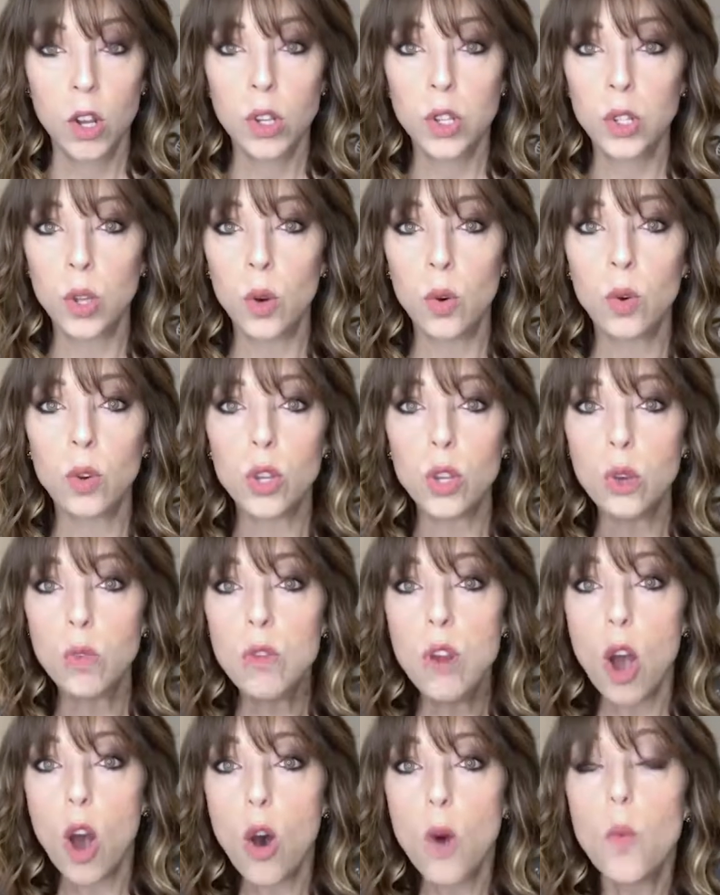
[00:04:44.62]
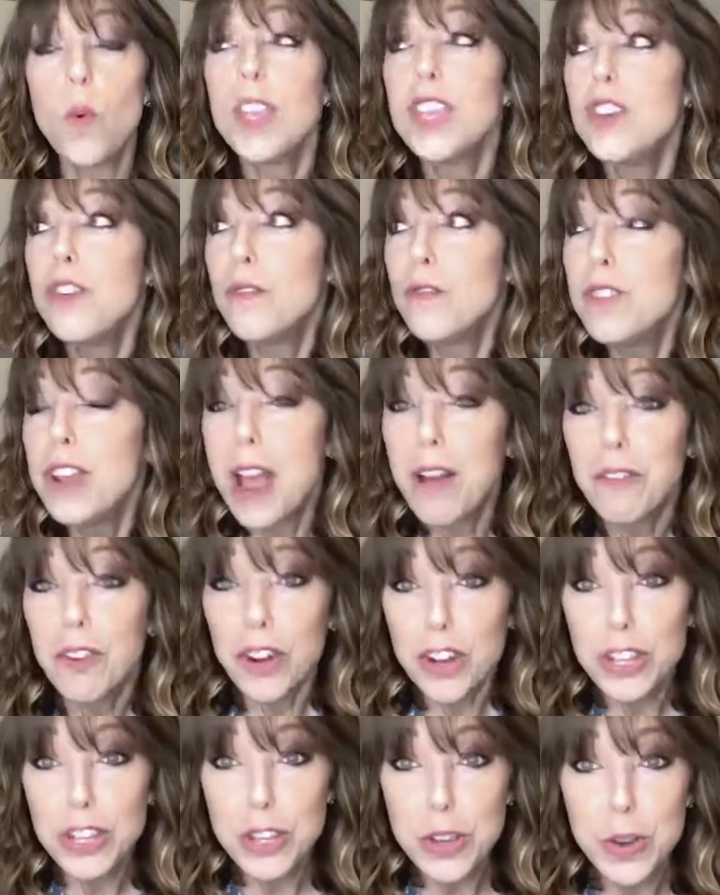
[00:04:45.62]
So you know, when you've
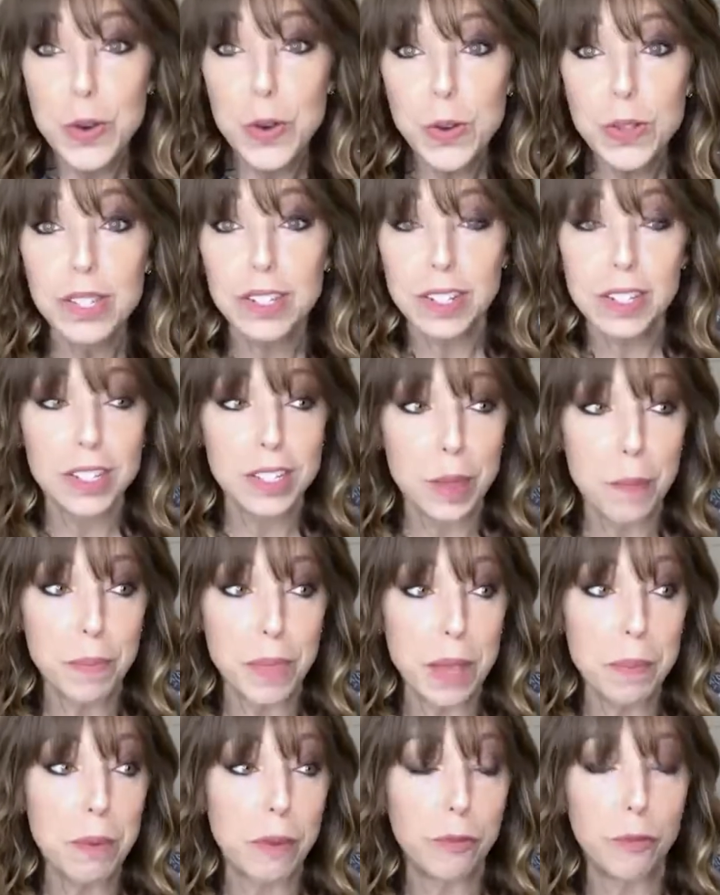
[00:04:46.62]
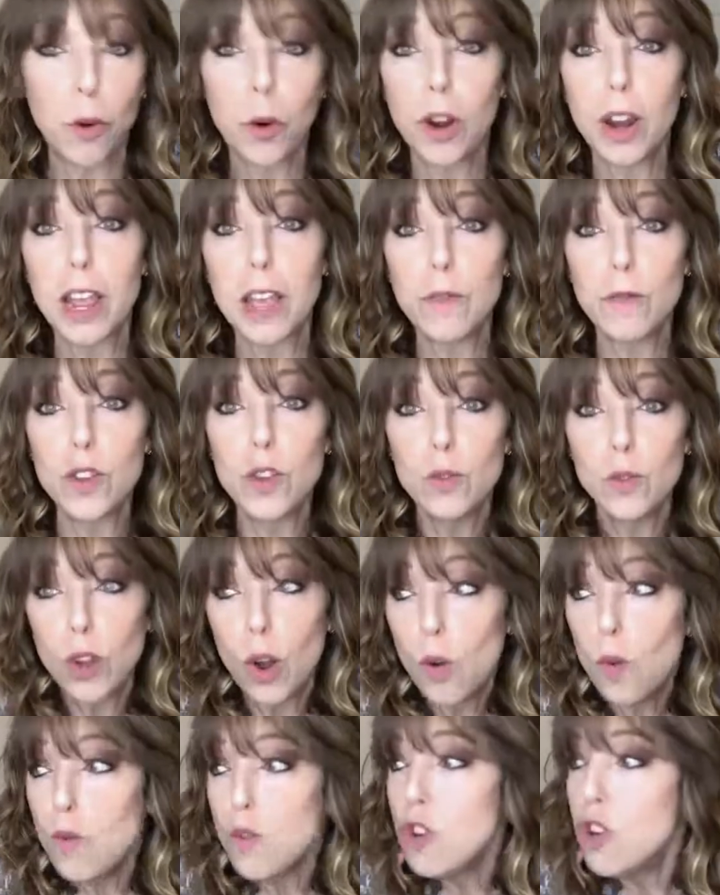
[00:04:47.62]
never used something before, if you
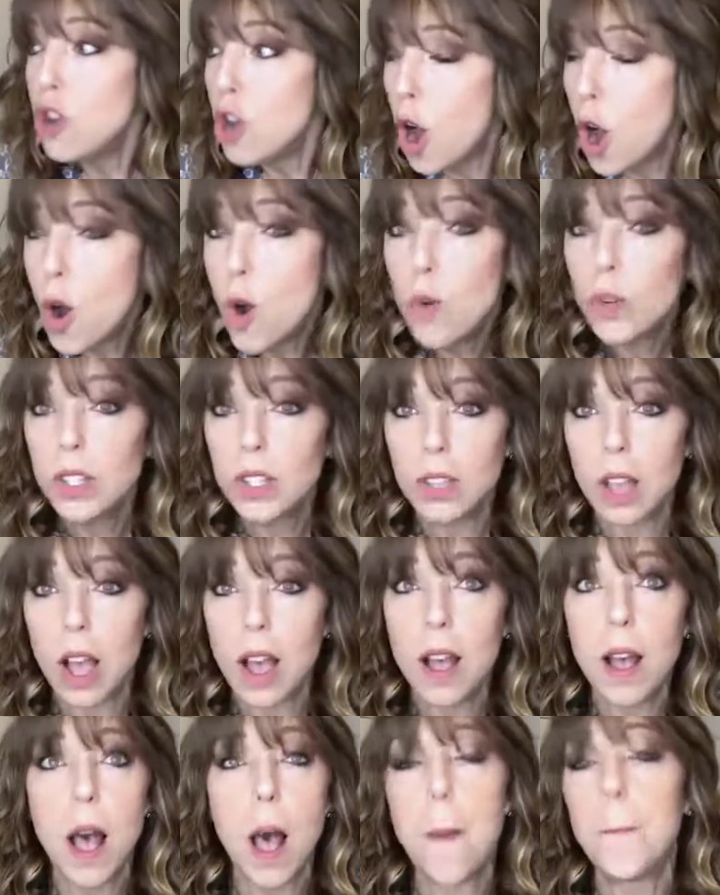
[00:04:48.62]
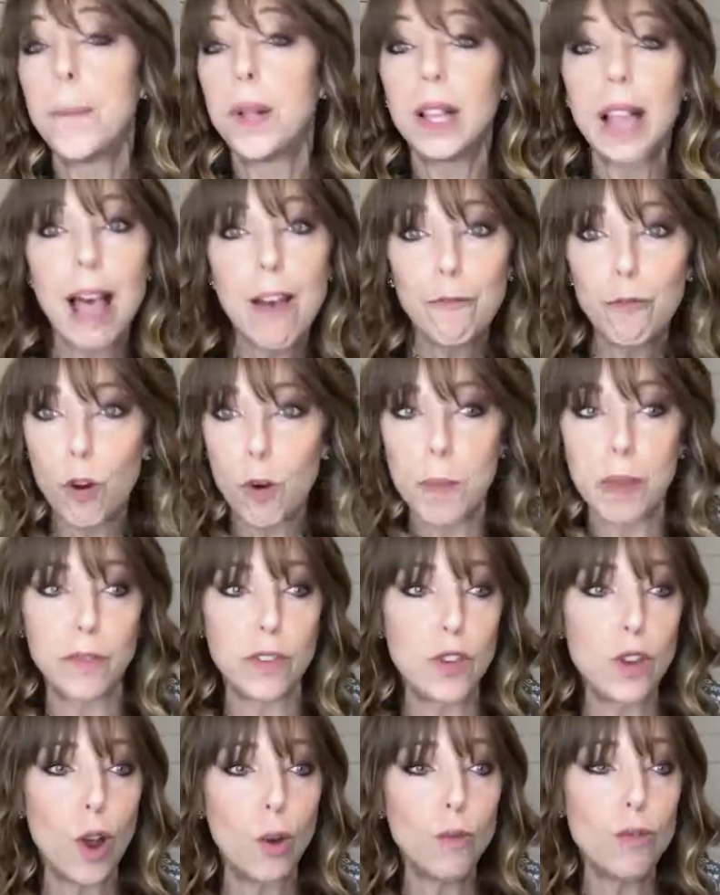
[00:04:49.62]
don't know a platform,
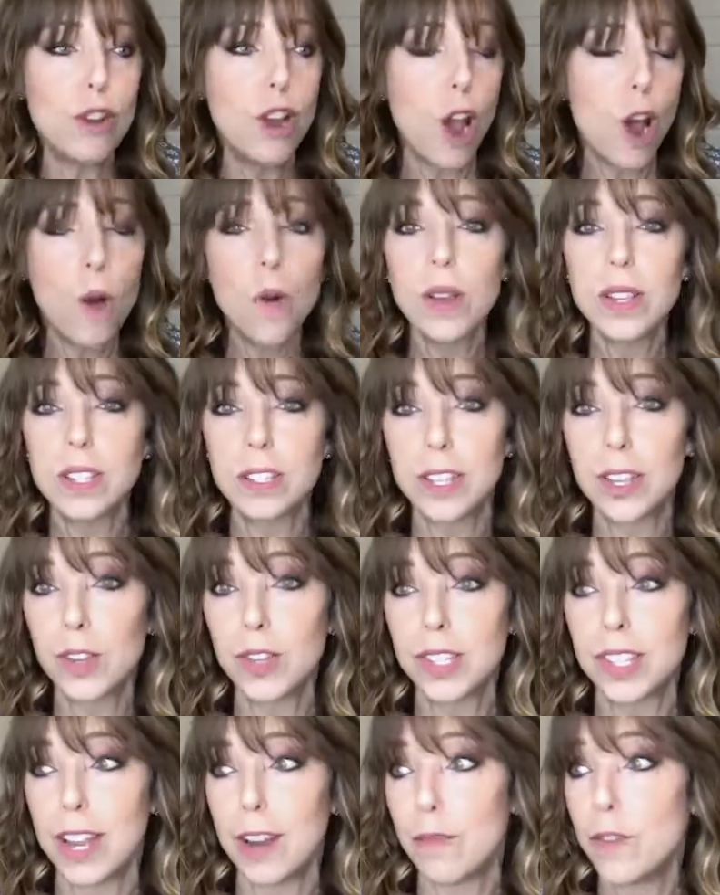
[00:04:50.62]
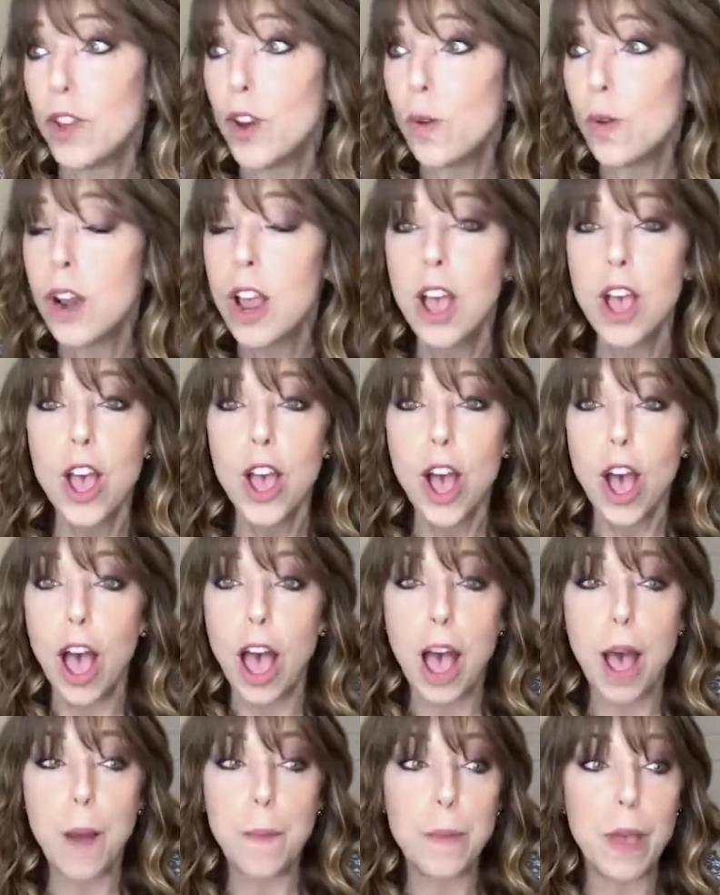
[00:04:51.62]
if you don't know a skill set, if
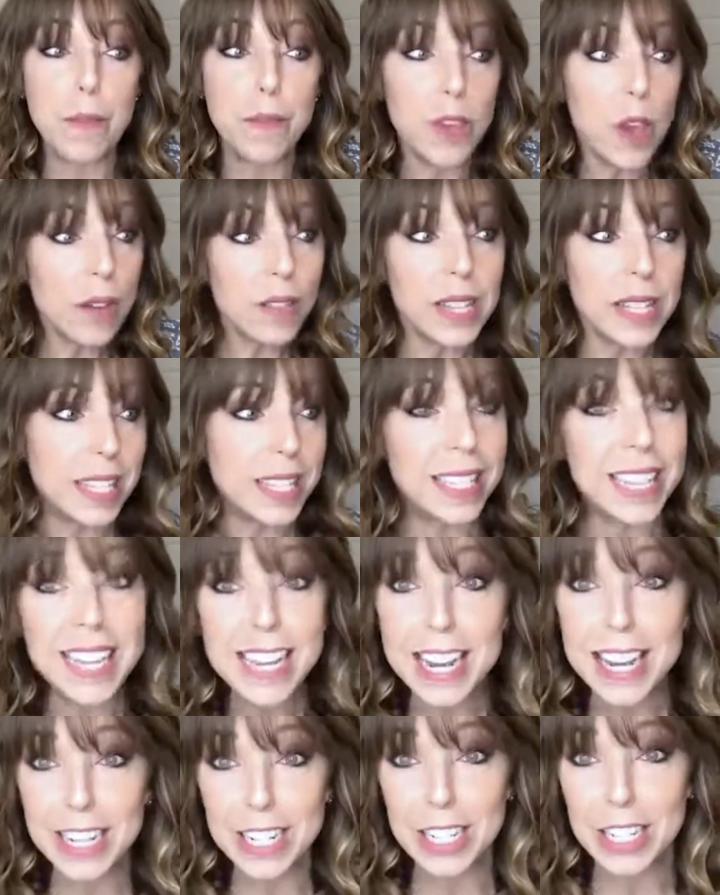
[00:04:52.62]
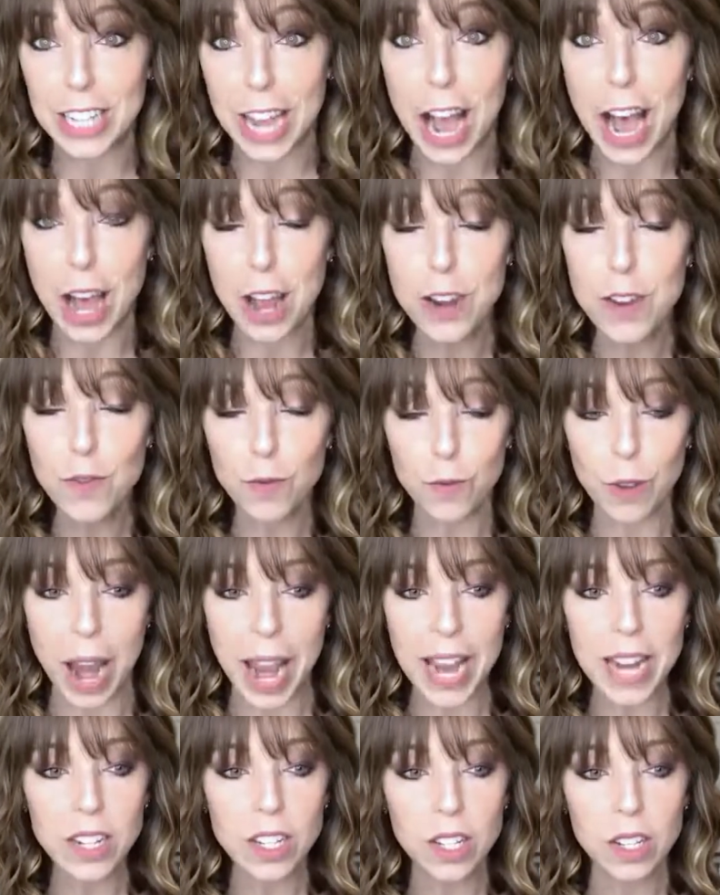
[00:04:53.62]
you haven't seen it done,
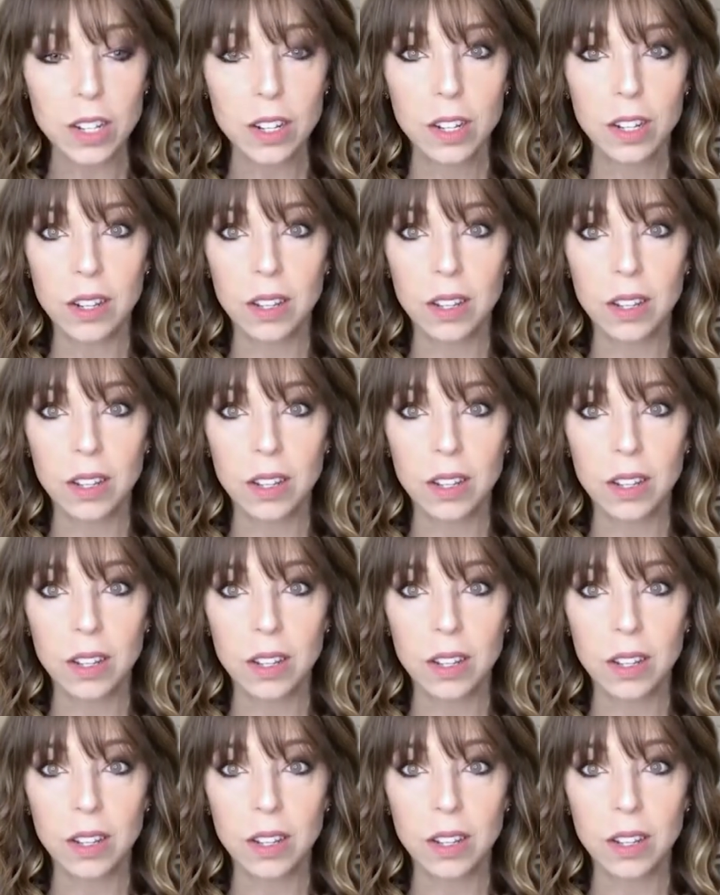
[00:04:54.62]
right?